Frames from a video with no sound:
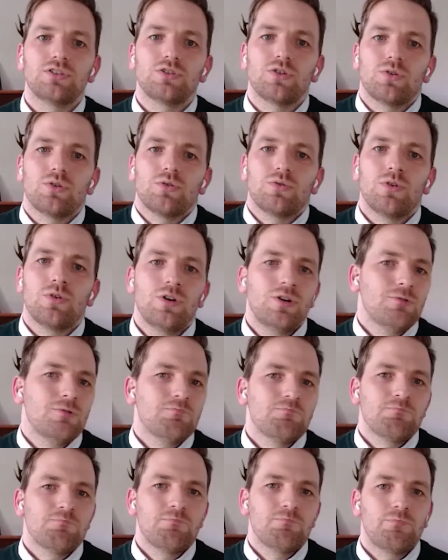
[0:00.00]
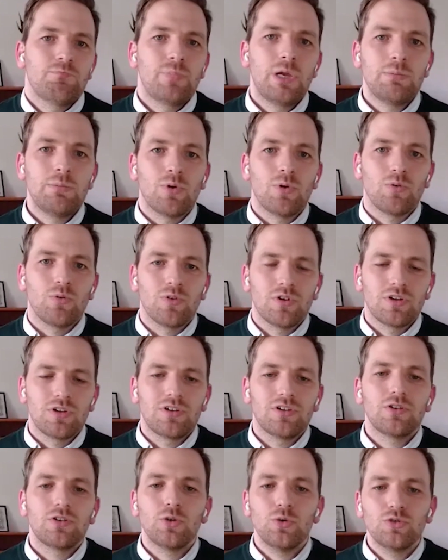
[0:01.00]
So people
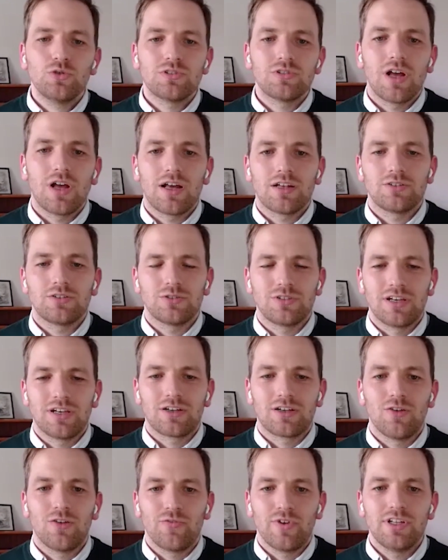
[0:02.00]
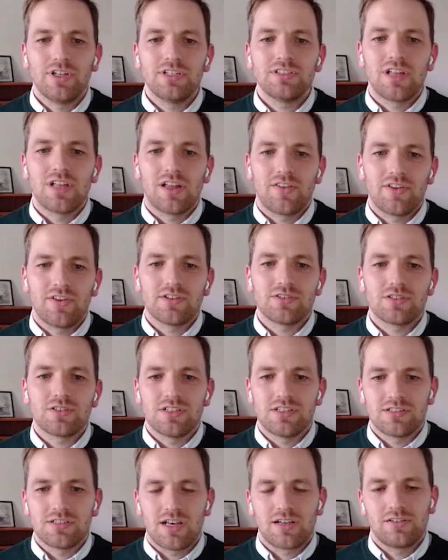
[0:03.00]
do start to get convinced that
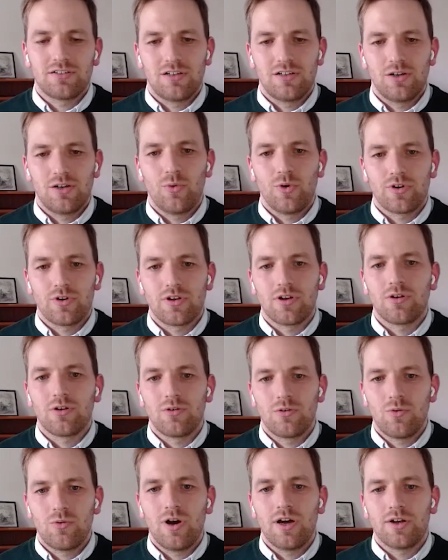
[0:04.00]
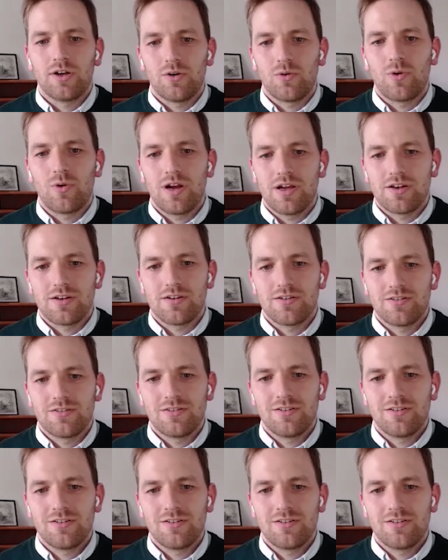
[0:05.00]
this is actually working quite all right.